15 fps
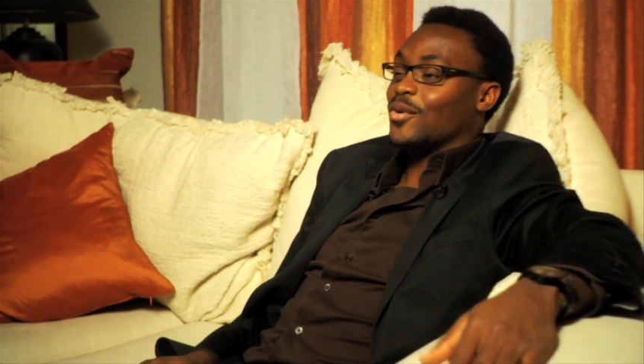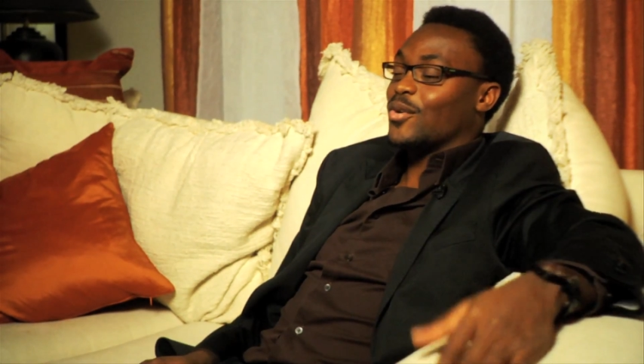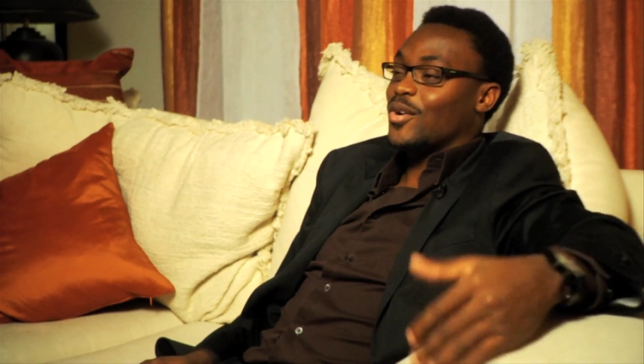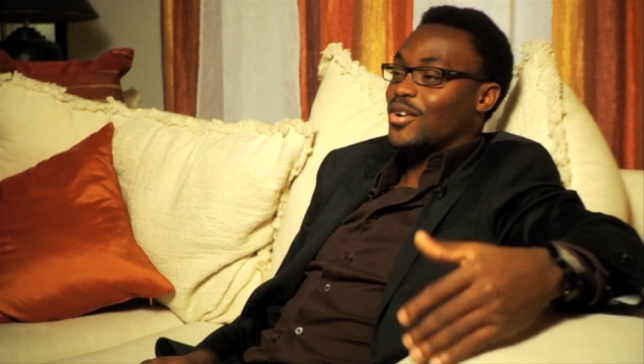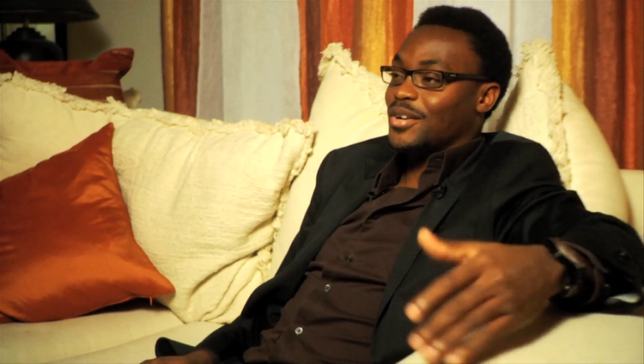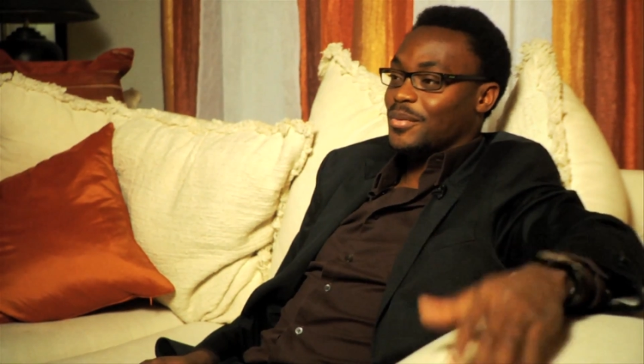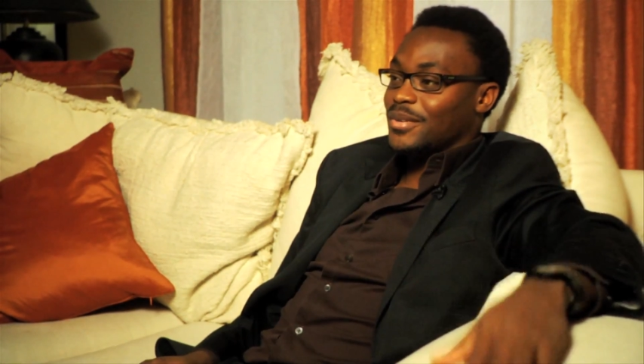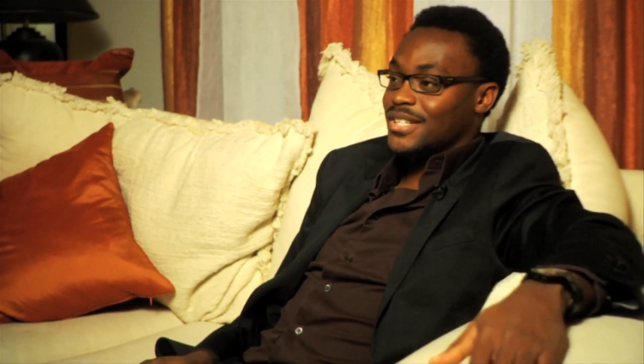
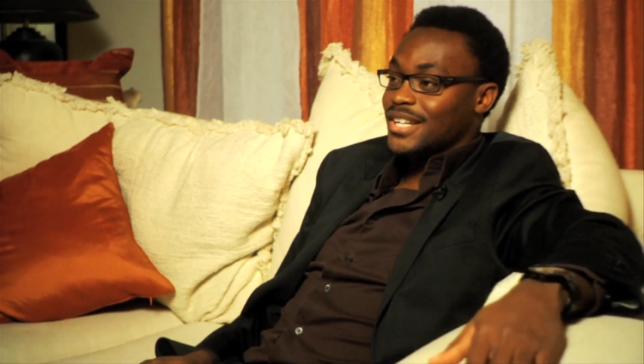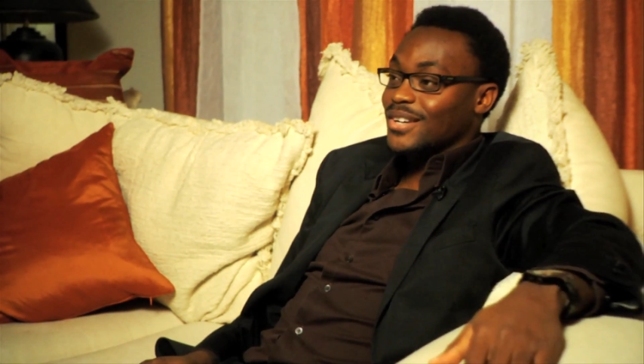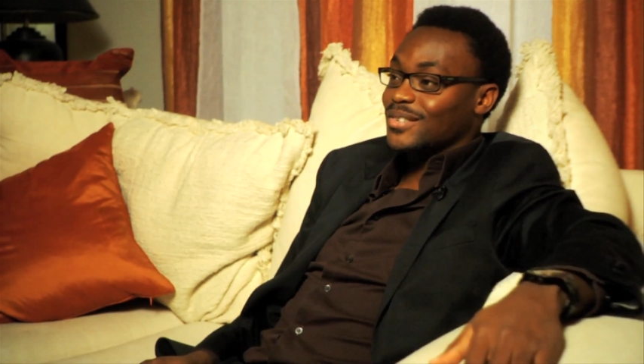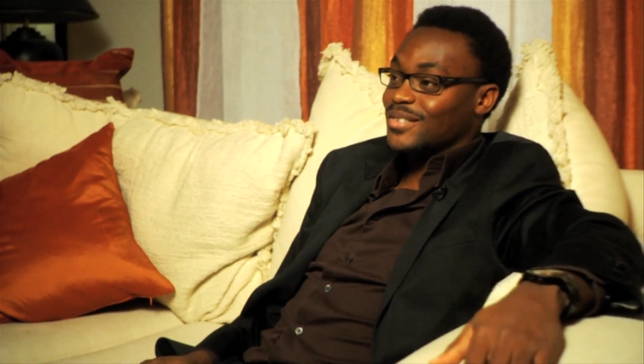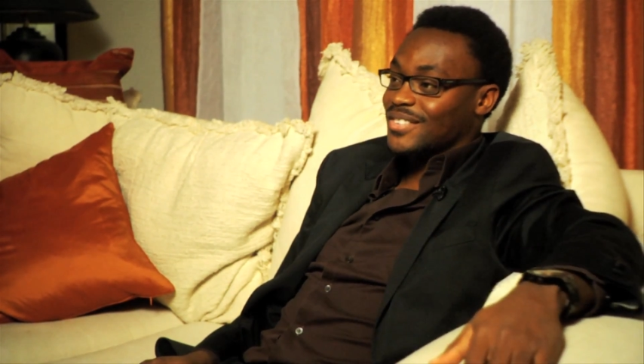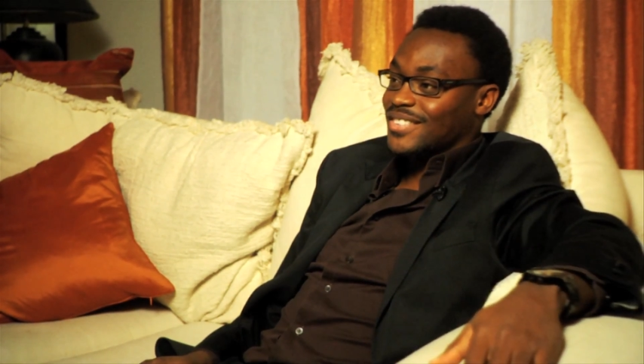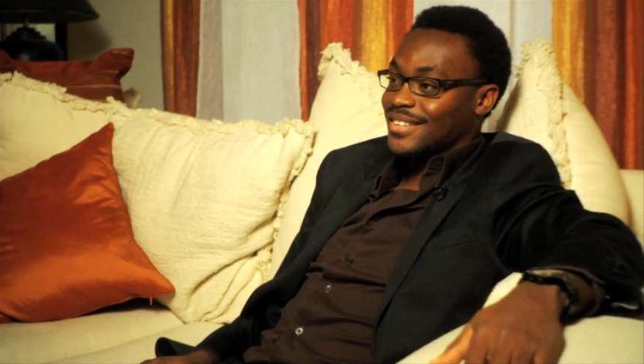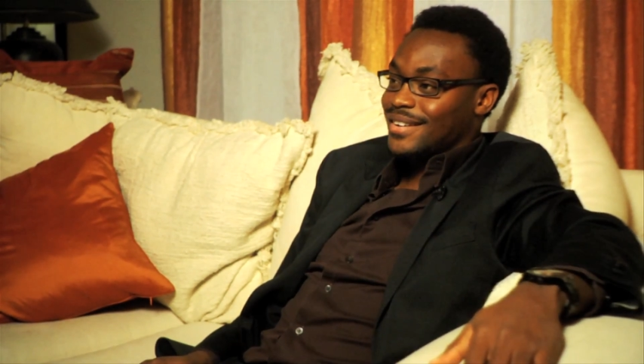Uruko ni
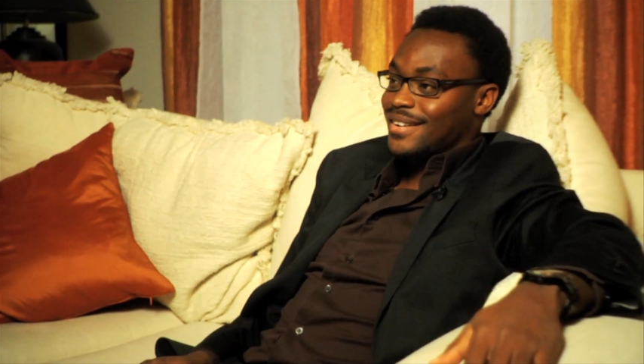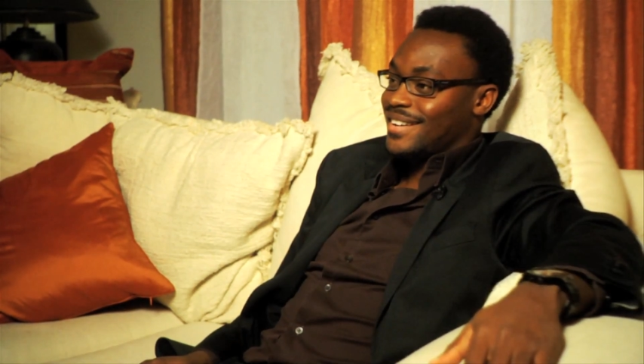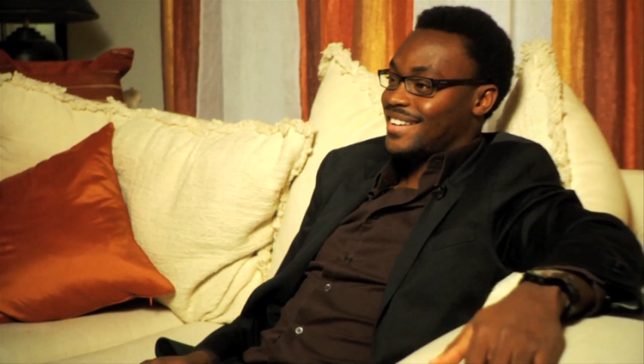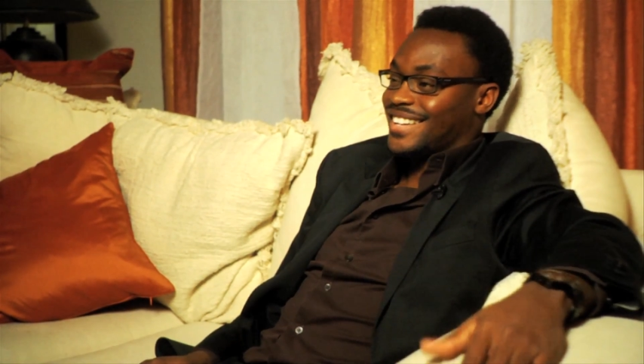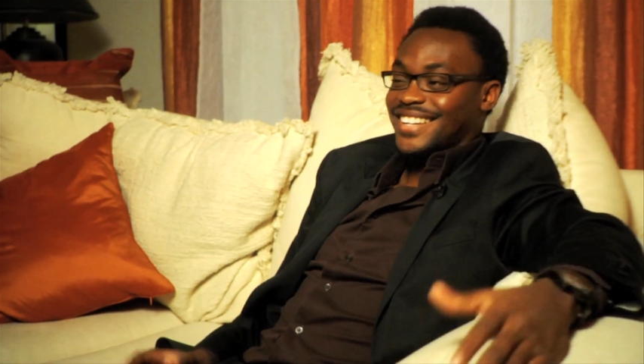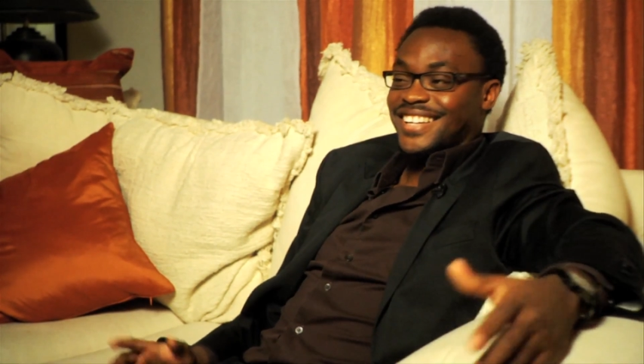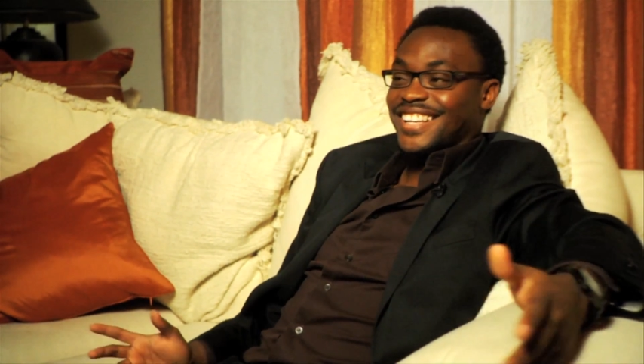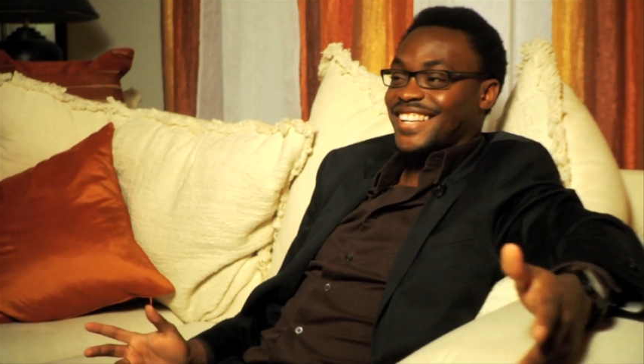Mishegu.
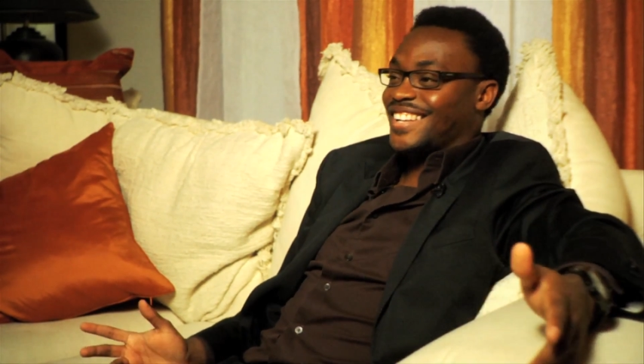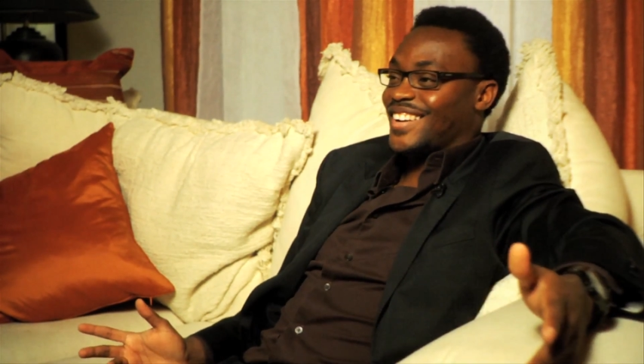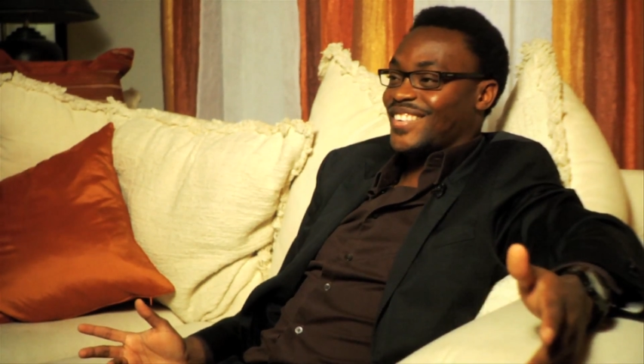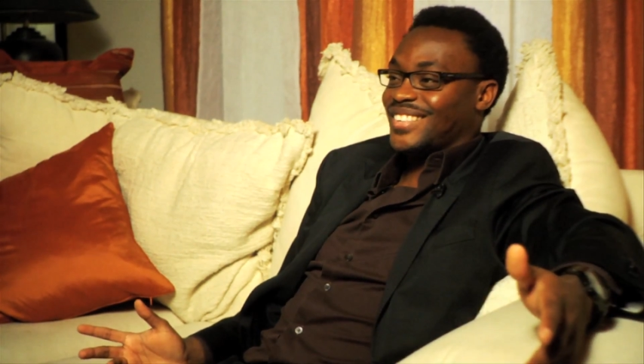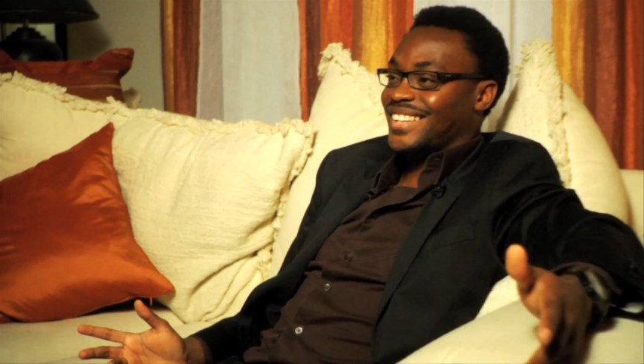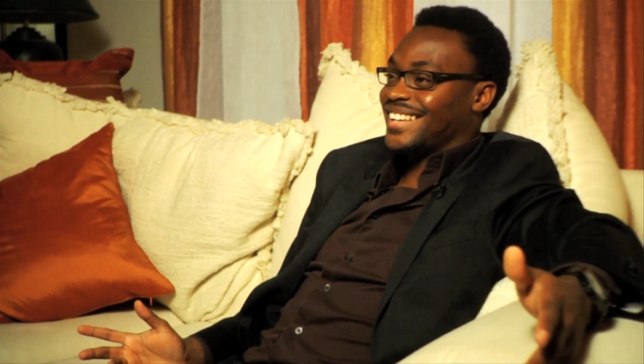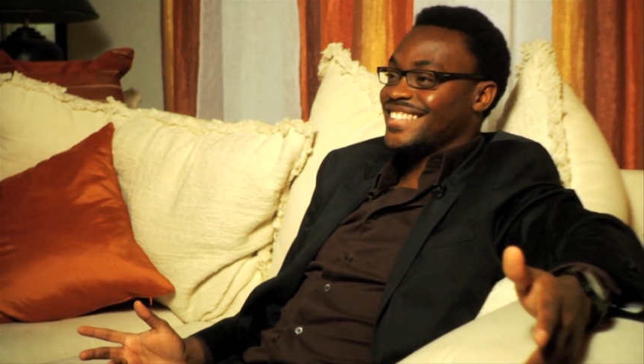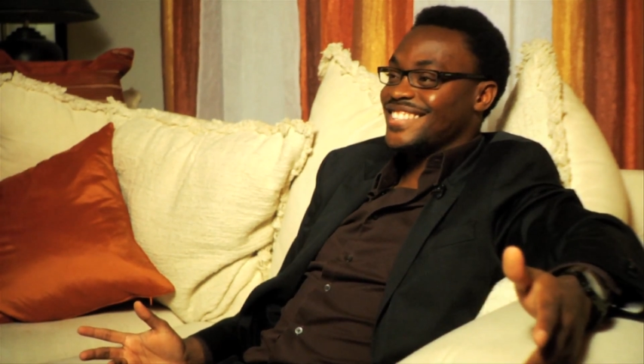Like,
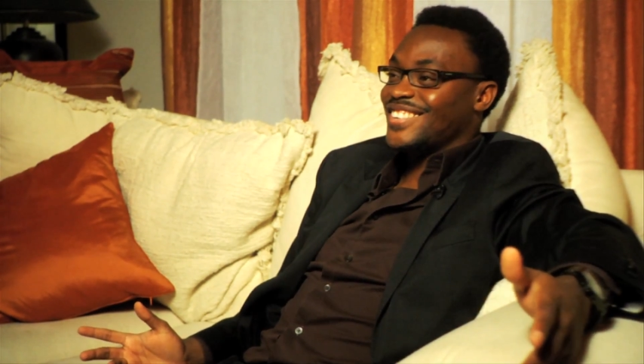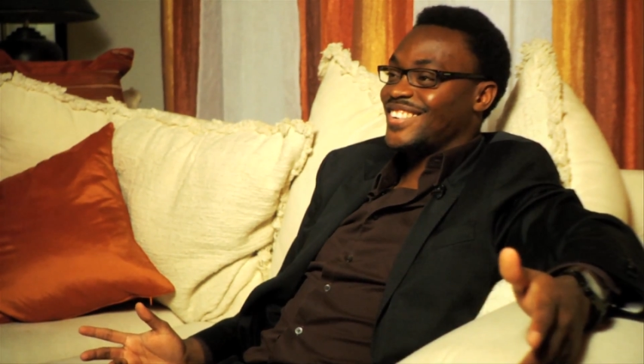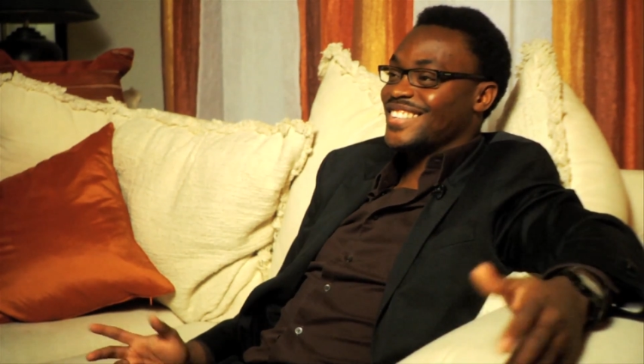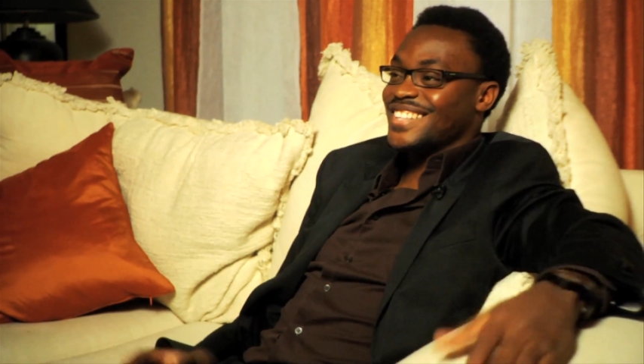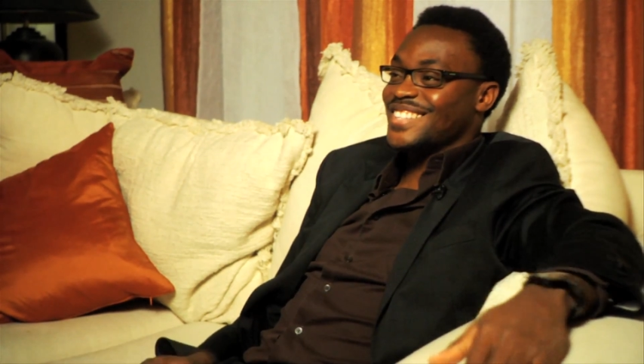what the hell is wrong?